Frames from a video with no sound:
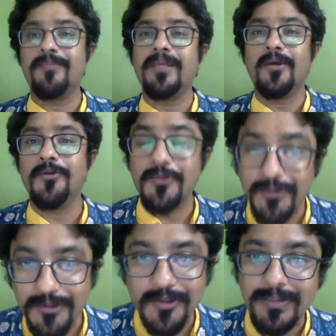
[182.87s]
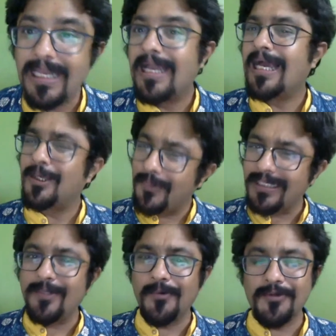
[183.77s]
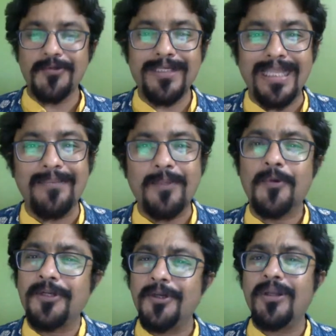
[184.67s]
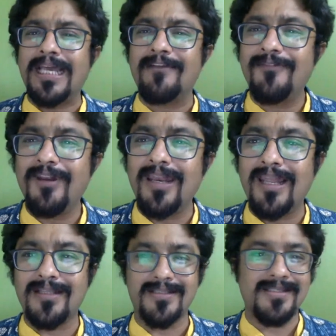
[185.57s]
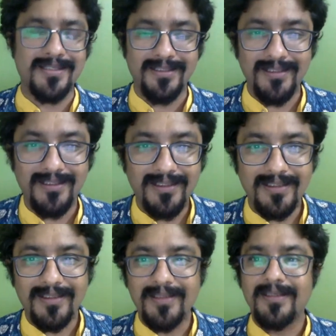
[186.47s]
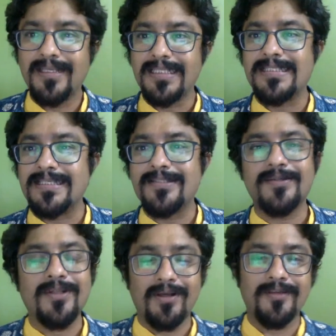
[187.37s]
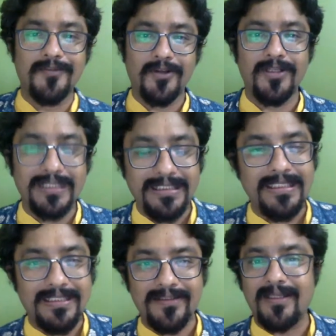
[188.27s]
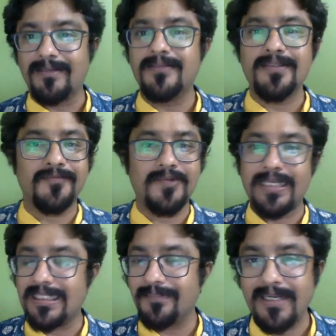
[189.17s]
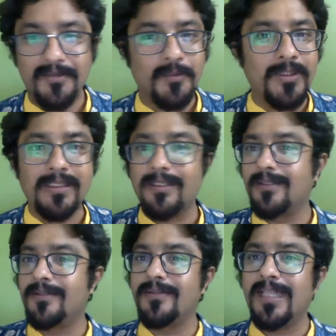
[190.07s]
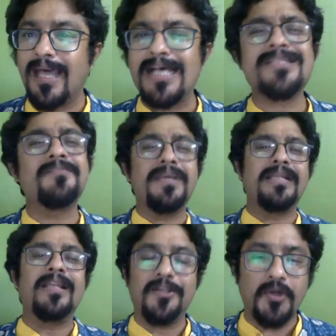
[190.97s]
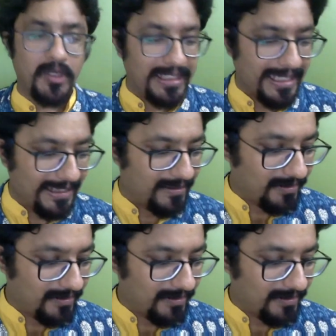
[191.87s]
me on YouTube, I quickly want you to tell me, what did you all have for lunch? It's 6 o'clock. If you're all in India, lunch. If you're in any other part of the world, the last meal that you all had.